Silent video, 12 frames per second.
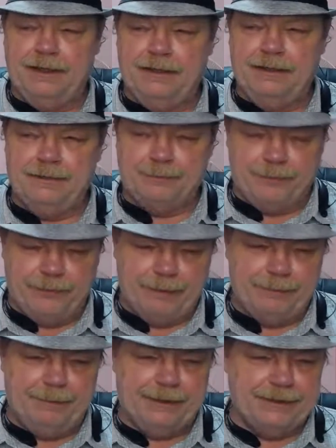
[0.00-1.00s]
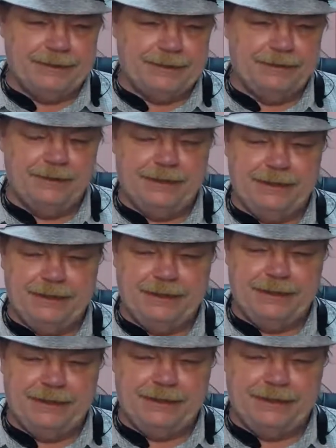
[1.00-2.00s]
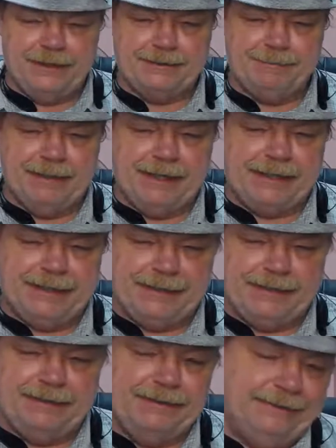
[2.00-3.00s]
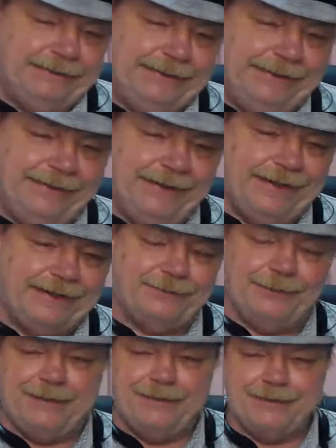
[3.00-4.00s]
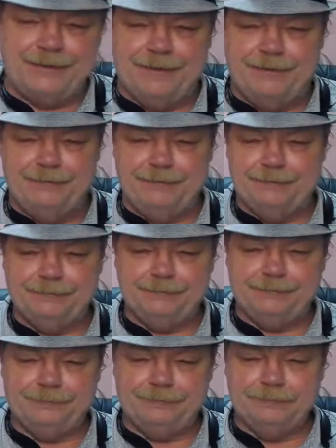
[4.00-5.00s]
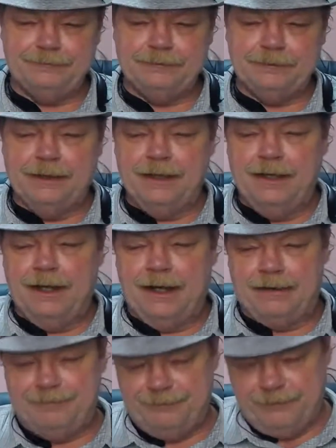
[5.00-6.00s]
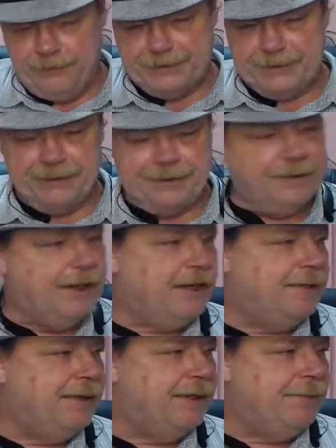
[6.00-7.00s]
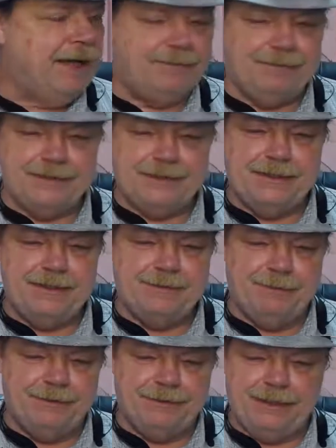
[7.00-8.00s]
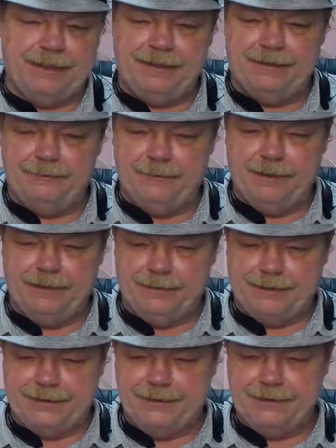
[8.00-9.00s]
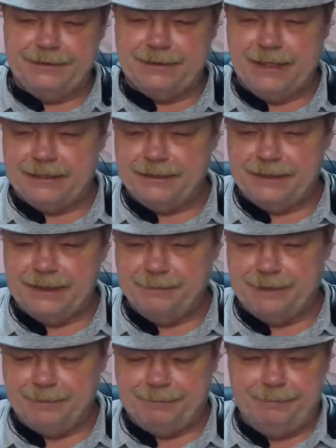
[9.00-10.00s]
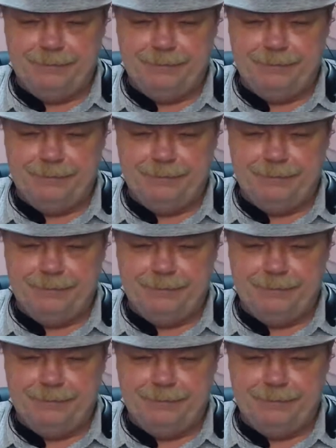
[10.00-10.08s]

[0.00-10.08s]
They're probably going to start looking into getting tickets back here in the next week or so. Unfortunately, they're not going to make it back for Cindy's birthday, which is actually coming up.